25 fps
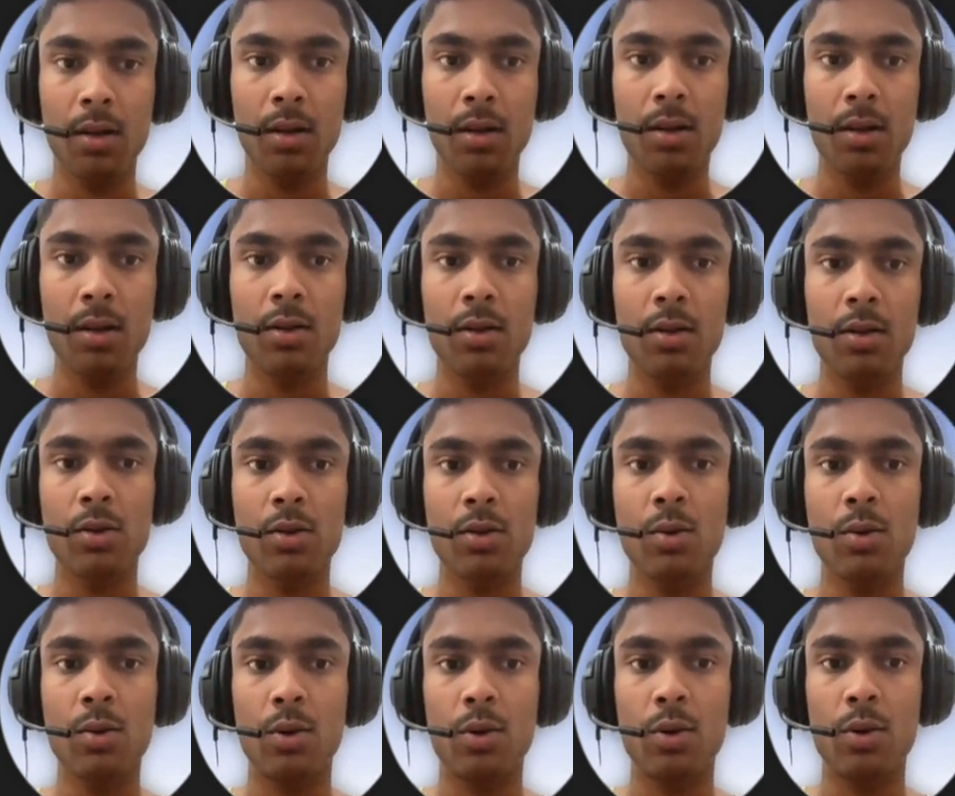
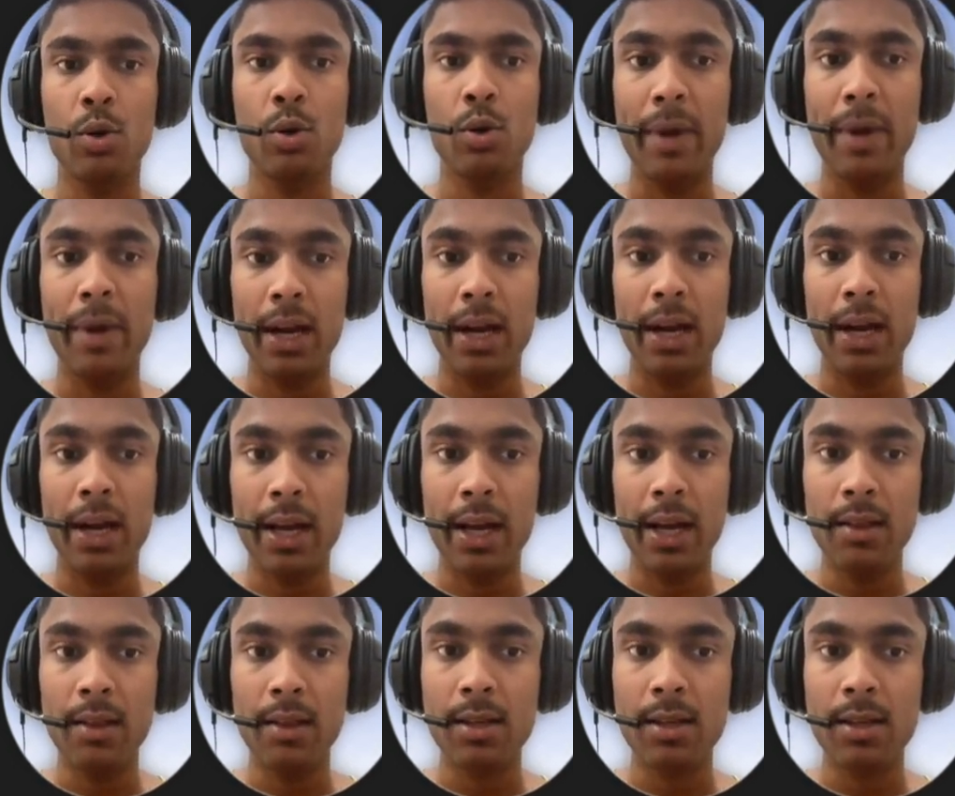So to
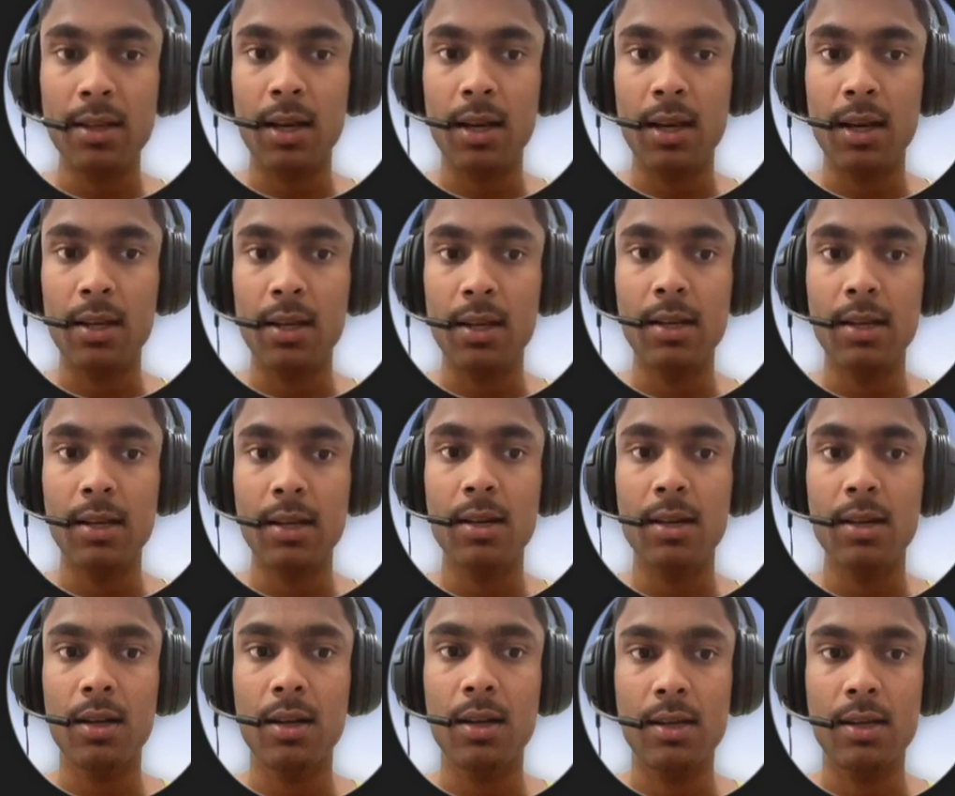maintain this
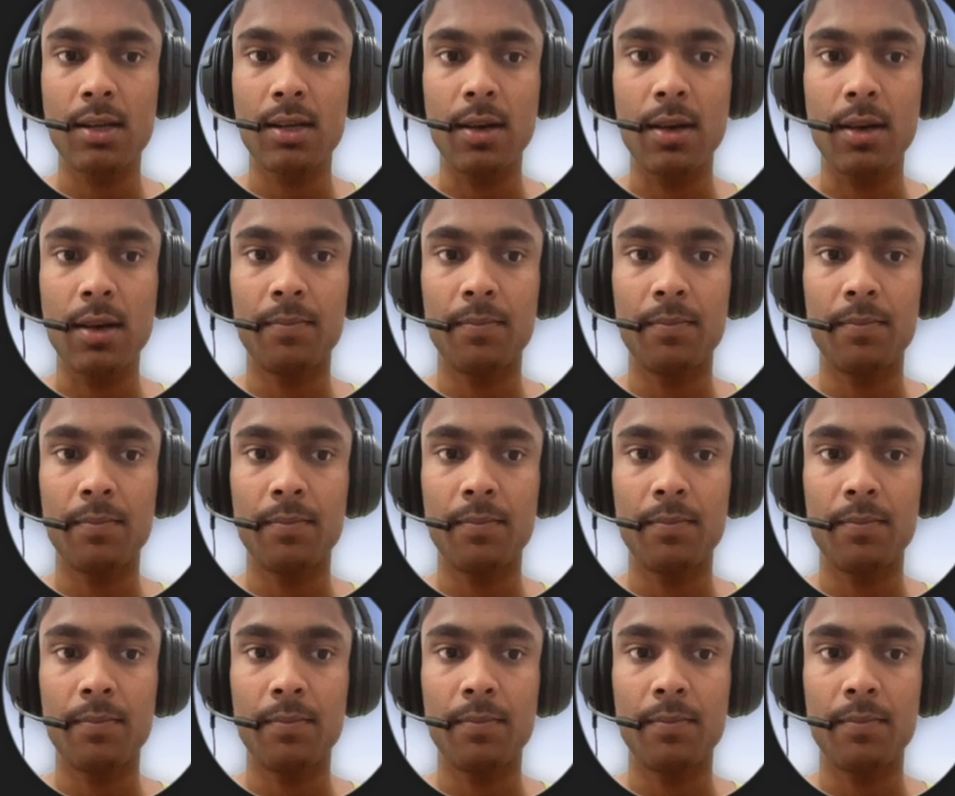consistency,